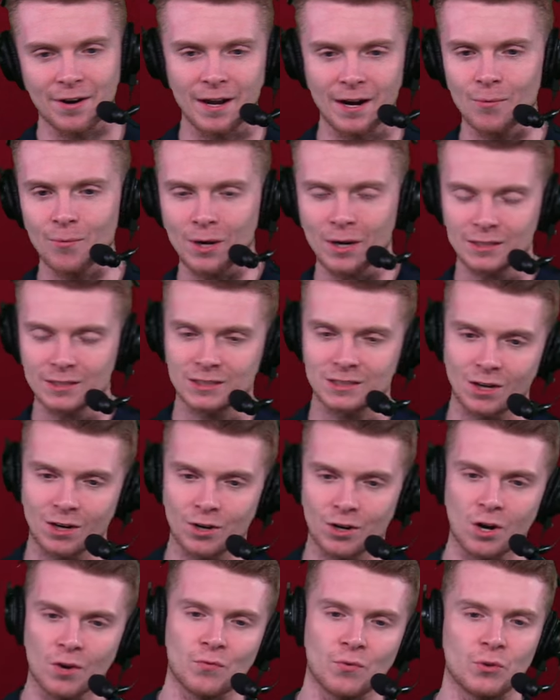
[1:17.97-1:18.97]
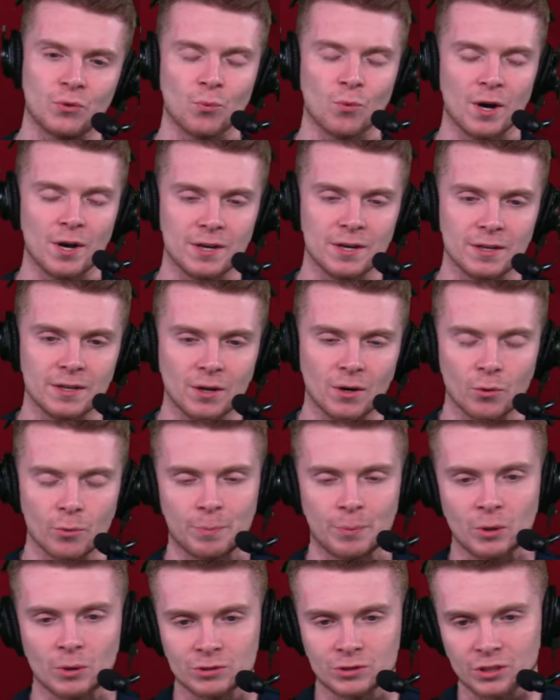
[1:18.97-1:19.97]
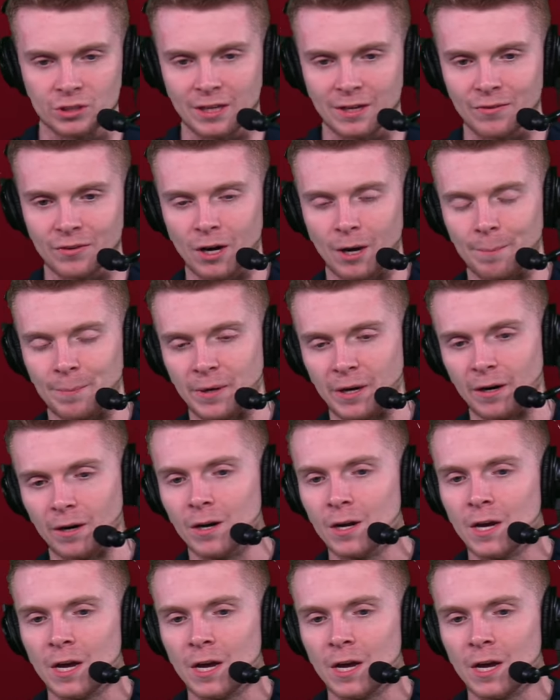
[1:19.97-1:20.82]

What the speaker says: and I want to start off with what, you know, the Bulls are giving up here.